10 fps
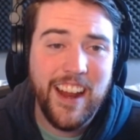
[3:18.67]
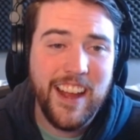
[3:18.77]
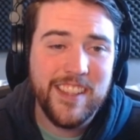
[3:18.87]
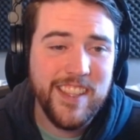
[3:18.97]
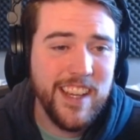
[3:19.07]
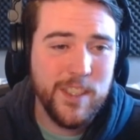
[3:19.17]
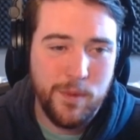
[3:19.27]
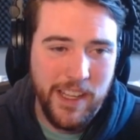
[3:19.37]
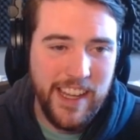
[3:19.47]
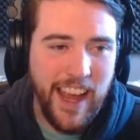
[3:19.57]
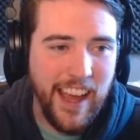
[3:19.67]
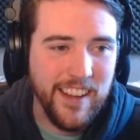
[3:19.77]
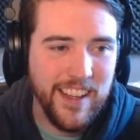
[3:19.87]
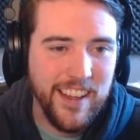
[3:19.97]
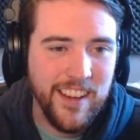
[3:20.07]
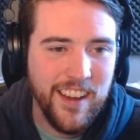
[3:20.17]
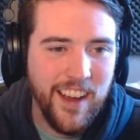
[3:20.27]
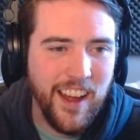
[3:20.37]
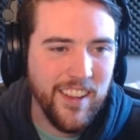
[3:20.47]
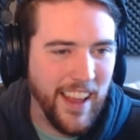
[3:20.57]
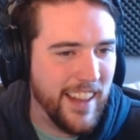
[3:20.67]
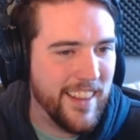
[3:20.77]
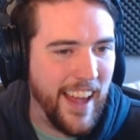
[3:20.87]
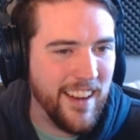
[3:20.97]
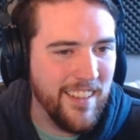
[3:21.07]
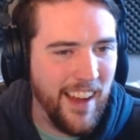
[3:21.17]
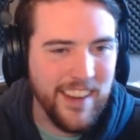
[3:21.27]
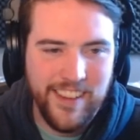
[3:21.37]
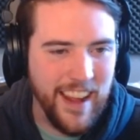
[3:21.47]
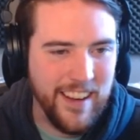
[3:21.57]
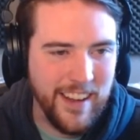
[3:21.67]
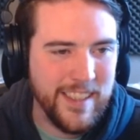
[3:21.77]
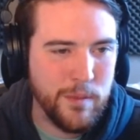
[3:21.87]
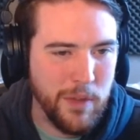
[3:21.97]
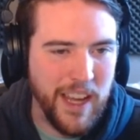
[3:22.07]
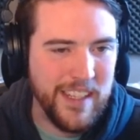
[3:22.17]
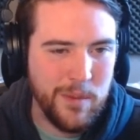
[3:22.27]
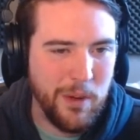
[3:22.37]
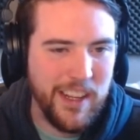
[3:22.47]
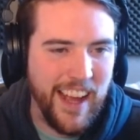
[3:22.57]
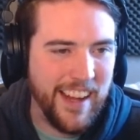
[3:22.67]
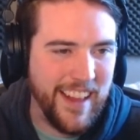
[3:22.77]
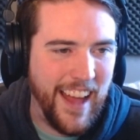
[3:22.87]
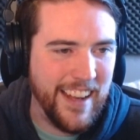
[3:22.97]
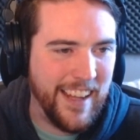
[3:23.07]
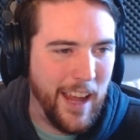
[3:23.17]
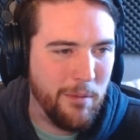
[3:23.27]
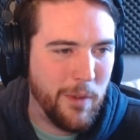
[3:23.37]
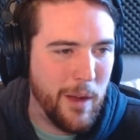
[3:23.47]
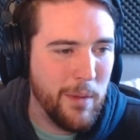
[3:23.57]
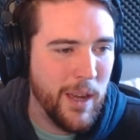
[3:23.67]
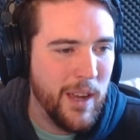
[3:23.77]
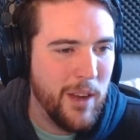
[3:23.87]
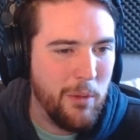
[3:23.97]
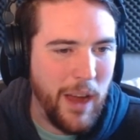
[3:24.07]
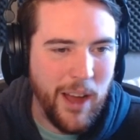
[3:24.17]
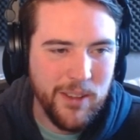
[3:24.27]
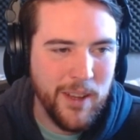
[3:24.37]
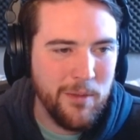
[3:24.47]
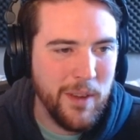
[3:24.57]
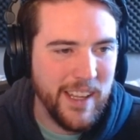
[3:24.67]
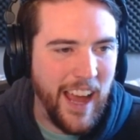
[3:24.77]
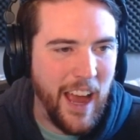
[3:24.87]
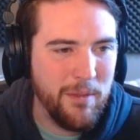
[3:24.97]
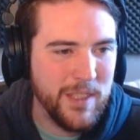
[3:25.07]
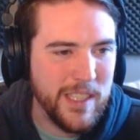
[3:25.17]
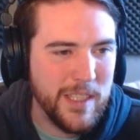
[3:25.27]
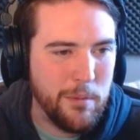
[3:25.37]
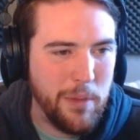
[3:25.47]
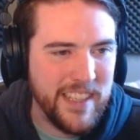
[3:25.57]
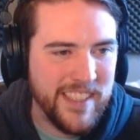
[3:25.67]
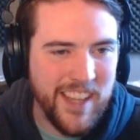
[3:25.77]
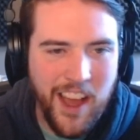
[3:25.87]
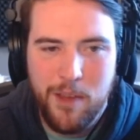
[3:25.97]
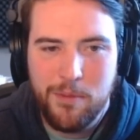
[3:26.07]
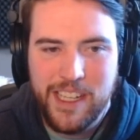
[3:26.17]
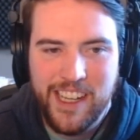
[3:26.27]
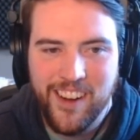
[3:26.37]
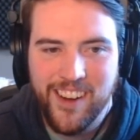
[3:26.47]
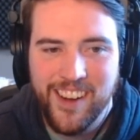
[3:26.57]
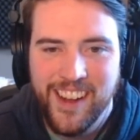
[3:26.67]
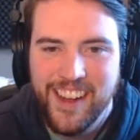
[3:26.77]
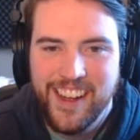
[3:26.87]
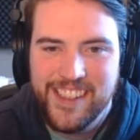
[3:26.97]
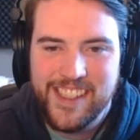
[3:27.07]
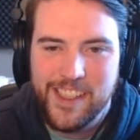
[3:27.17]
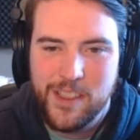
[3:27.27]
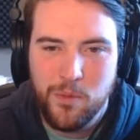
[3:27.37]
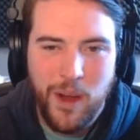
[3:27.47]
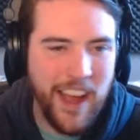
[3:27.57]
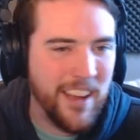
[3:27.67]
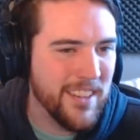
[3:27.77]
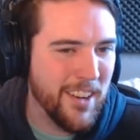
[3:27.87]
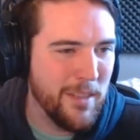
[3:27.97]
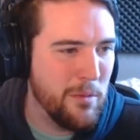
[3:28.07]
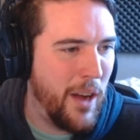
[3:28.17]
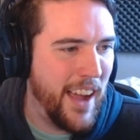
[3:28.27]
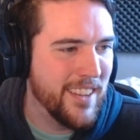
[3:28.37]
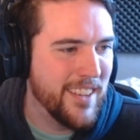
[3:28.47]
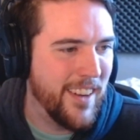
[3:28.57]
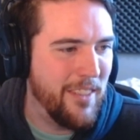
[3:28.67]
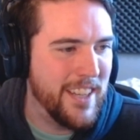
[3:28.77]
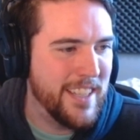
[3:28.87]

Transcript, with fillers: actually is really handy. I like that a lot. That explains where the heck that came from. Wow, they're really having just the best time in here. It just gets wilder and wilder every